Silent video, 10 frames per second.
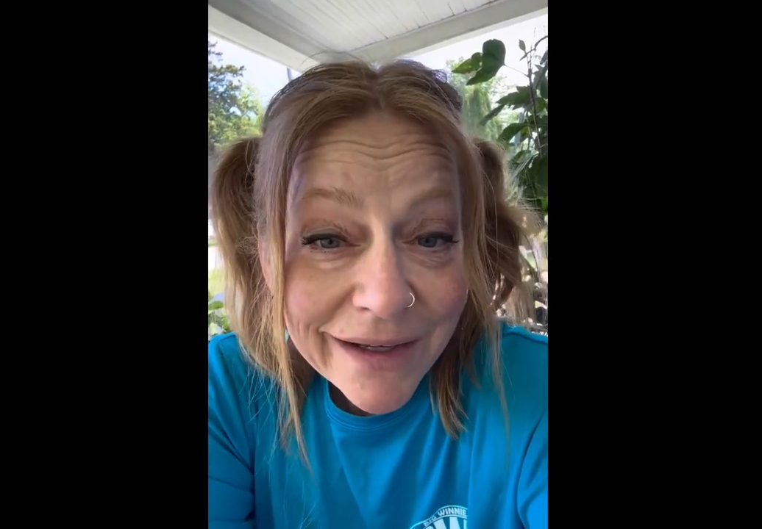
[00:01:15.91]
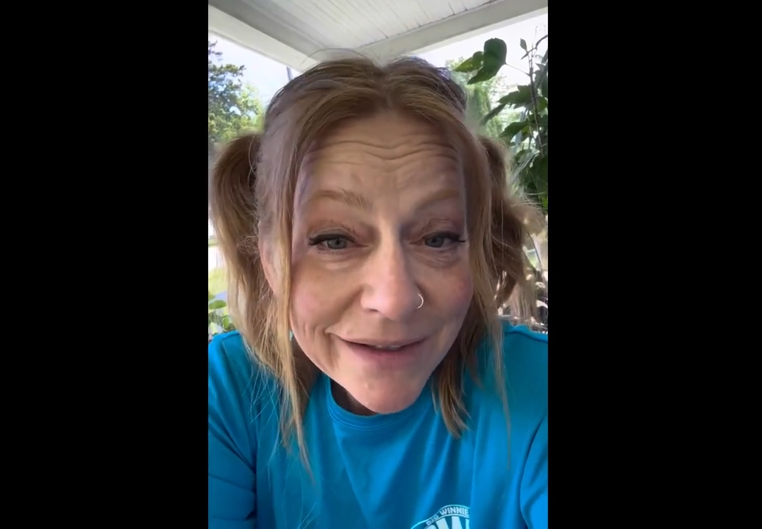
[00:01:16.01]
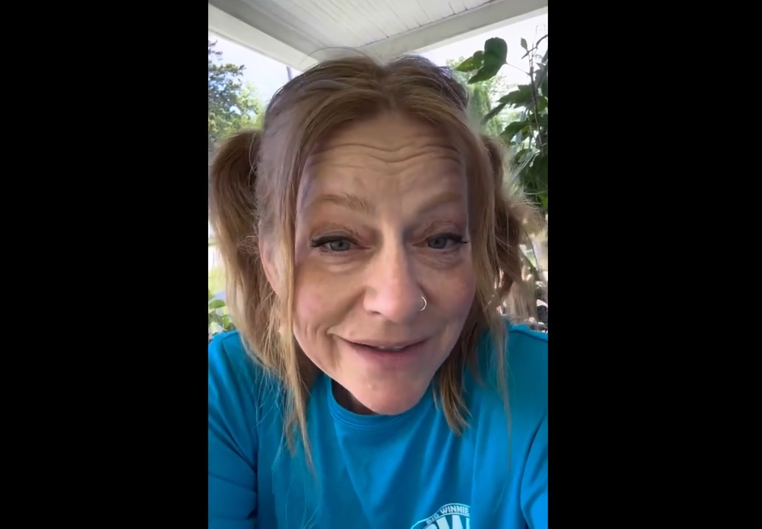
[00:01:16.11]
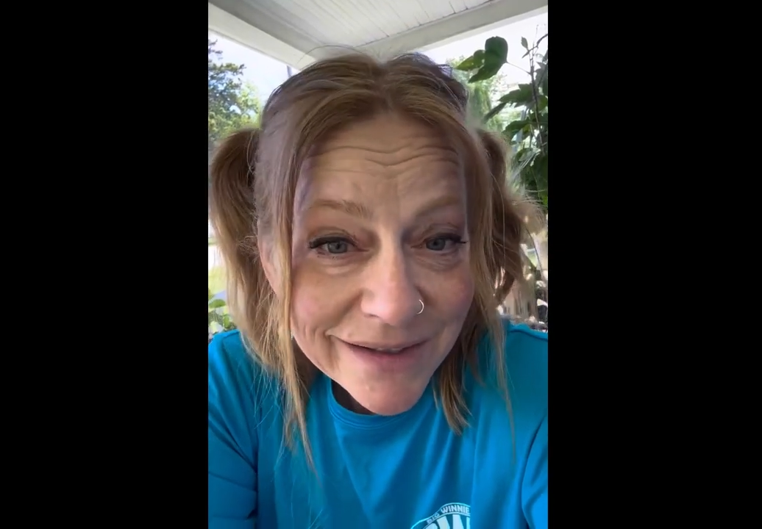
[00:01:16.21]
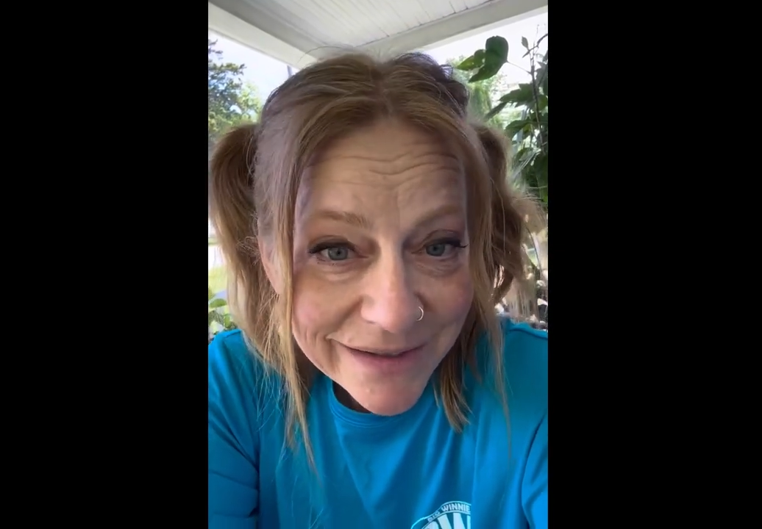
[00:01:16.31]

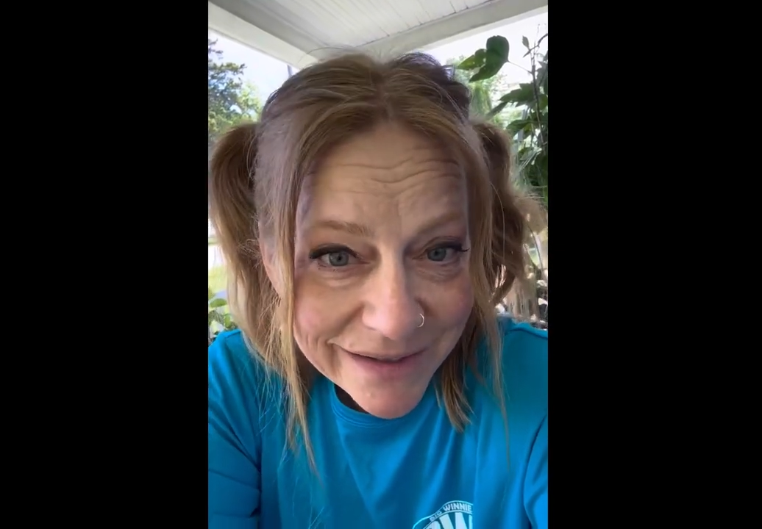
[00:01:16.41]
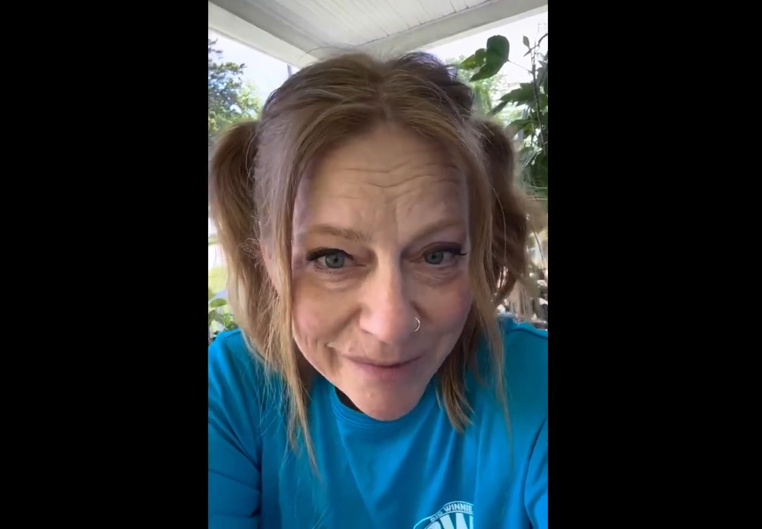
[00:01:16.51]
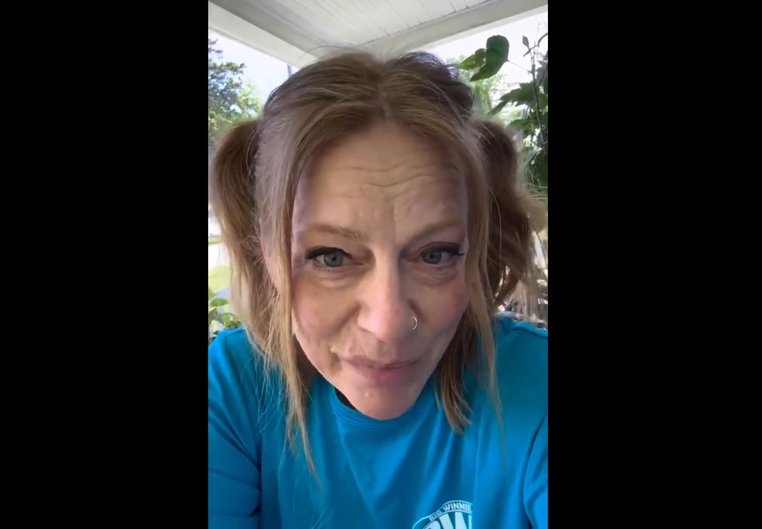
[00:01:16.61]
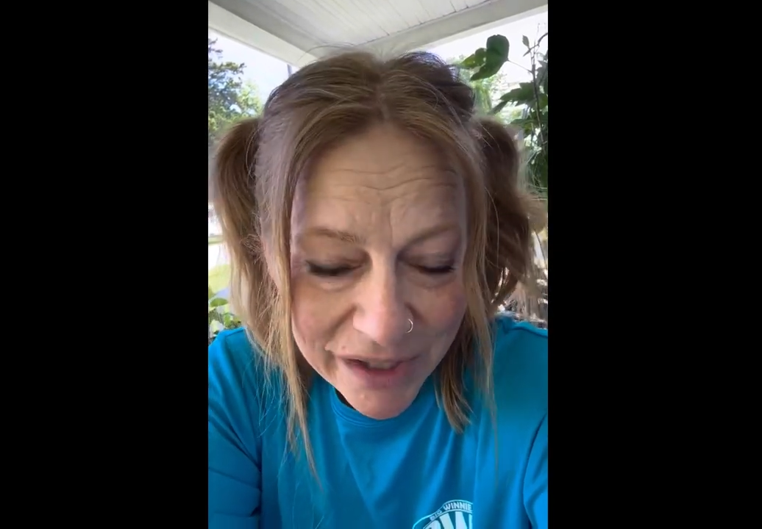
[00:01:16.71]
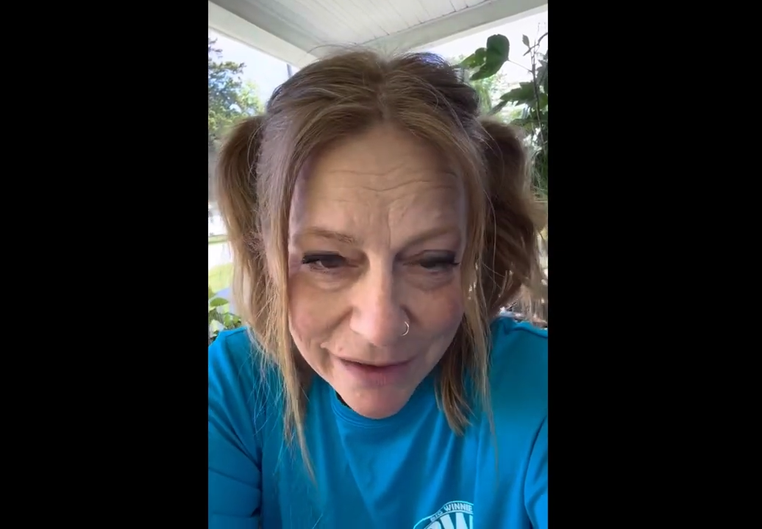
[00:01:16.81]
doesn't need
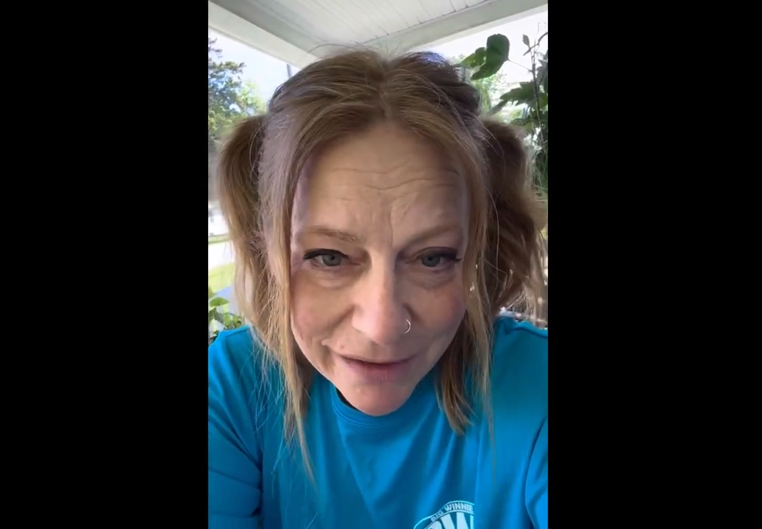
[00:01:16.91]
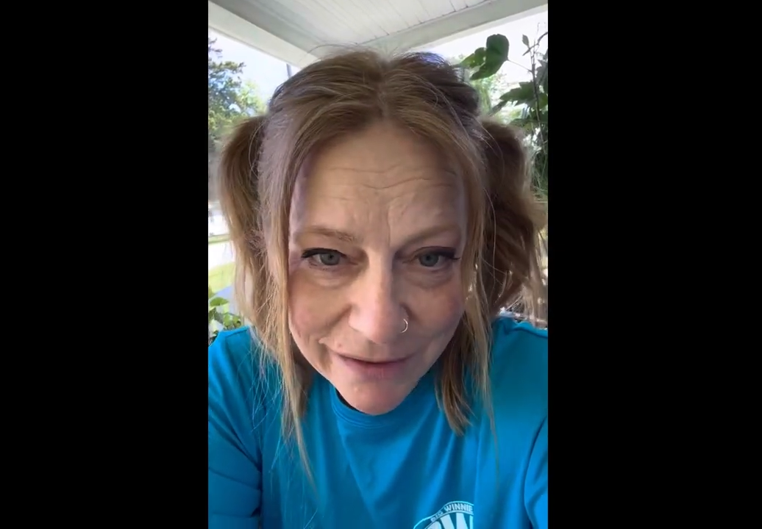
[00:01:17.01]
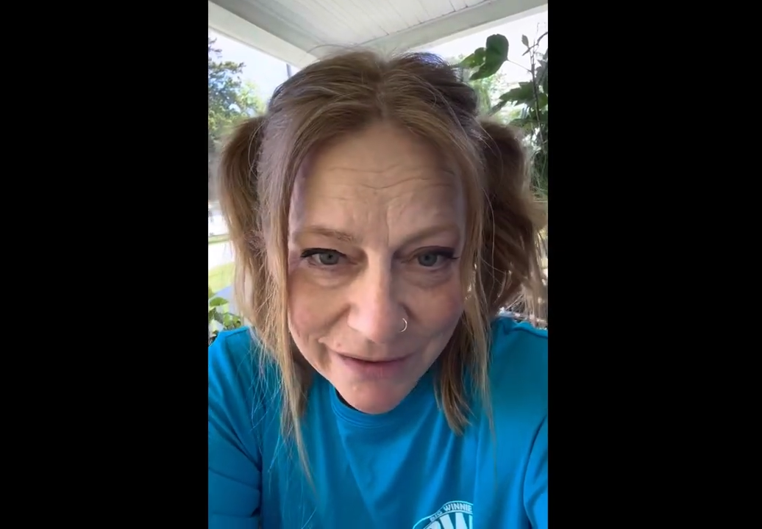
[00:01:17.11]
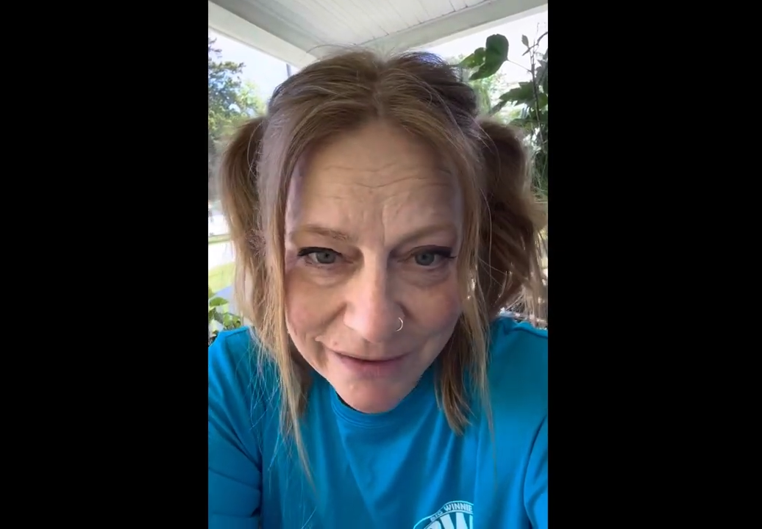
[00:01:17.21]
bacon.